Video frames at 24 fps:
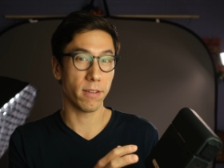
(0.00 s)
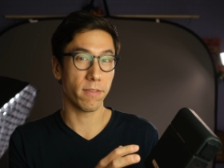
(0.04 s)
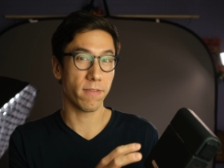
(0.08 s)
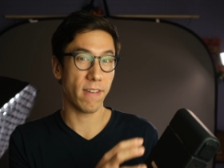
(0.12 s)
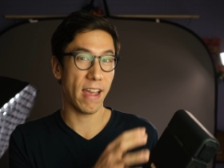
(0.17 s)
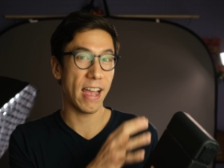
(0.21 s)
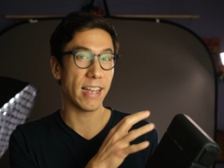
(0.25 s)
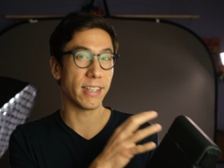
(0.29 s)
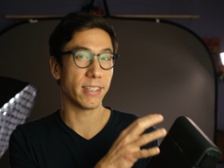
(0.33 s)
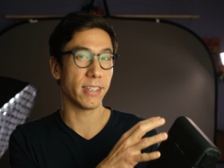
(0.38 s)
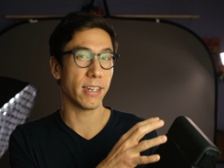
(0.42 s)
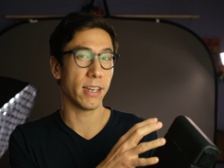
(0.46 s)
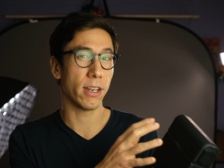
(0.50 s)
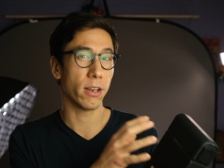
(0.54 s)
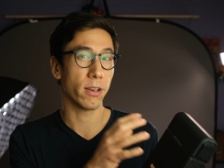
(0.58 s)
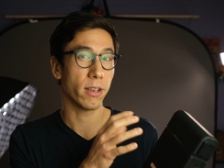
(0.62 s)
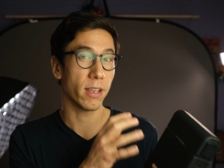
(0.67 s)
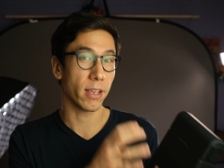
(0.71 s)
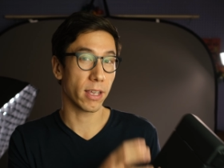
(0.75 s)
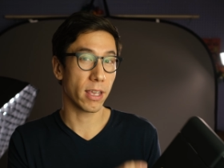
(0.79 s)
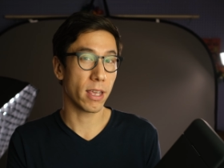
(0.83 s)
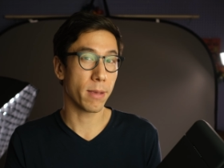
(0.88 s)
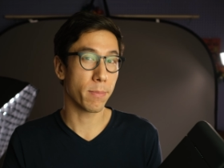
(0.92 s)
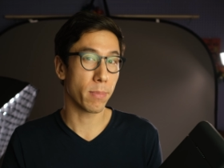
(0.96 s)
fans in here
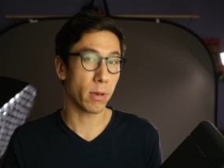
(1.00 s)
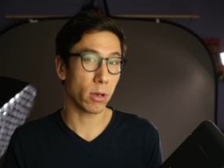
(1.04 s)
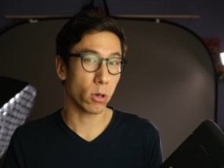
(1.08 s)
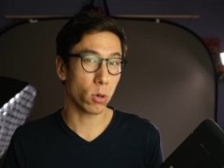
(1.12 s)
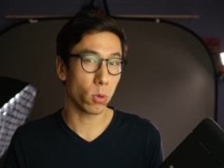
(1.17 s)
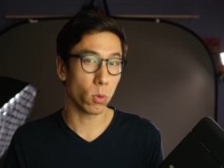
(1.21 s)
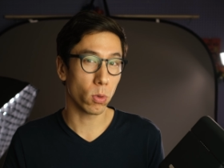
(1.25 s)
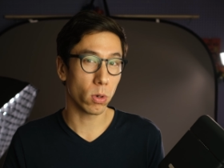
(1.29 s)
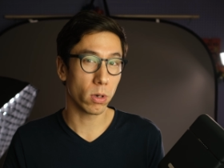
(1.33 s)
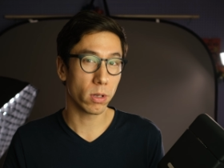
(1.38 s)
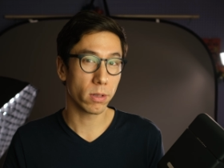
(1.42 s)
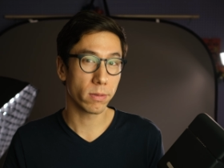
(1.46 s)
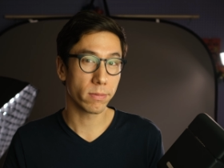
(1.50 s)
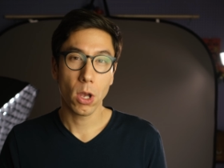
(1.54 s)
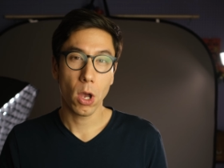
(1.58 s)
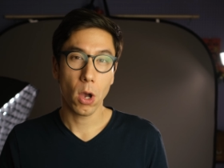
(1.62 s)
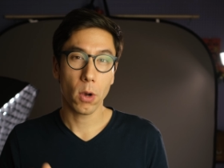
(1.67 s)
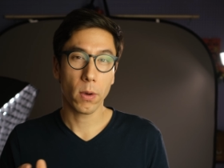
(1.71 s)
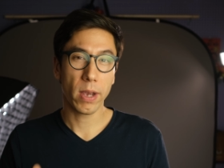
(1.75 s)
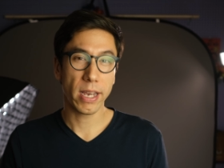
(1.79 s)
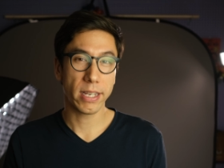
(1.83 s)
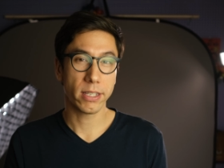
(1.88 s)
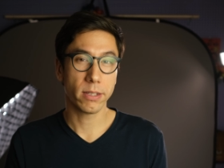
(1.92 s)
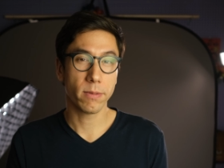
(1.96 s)
can keep it cool.
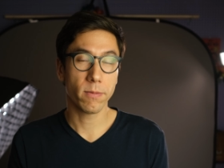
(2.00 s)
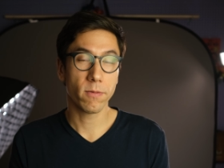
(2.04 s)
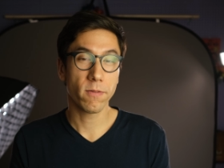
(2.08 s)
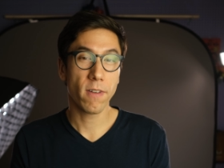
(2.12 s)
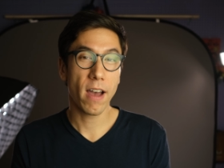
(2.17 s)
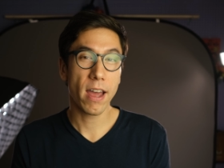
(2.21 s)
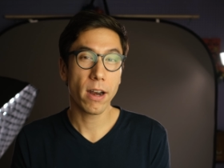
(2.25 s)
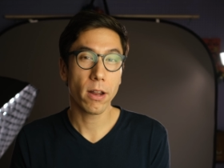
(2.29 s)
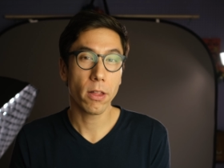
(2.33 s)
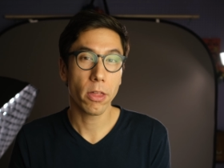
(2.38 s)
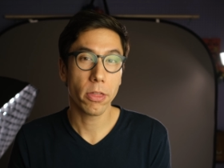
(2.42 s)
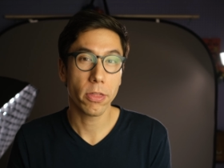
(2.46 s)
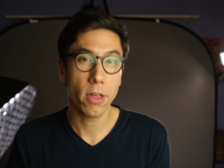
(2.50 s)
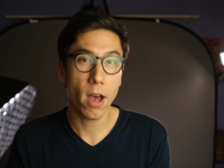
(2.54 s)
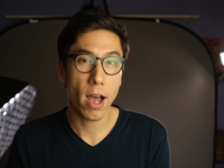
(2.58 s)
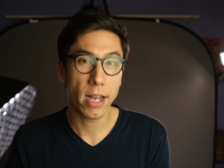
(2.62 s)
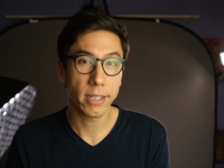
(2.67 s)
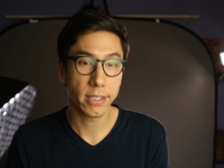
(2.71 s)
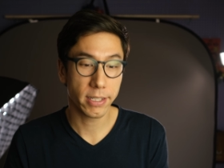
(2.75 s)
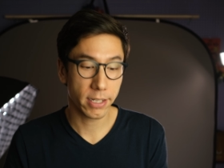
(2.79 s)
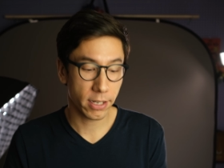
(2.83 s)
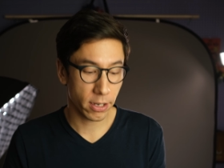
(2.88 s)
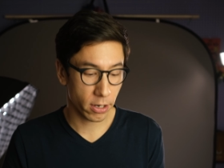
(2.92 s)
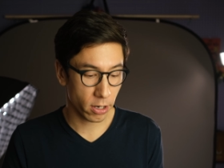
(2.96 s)
Okay, some final
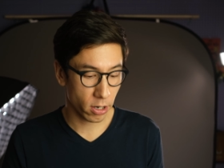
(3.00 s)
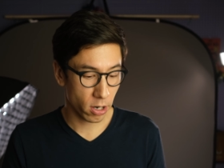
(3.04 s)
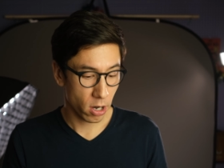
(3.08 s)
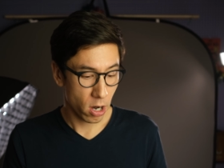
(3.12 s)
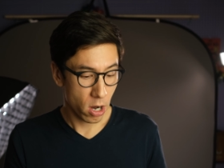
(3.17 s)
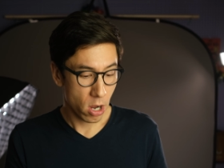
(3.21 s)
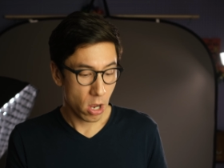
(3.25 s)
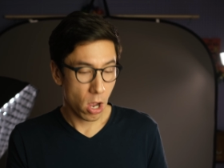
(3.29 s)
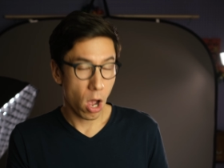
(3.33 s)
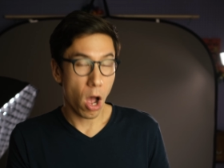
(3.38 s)
thoughts here.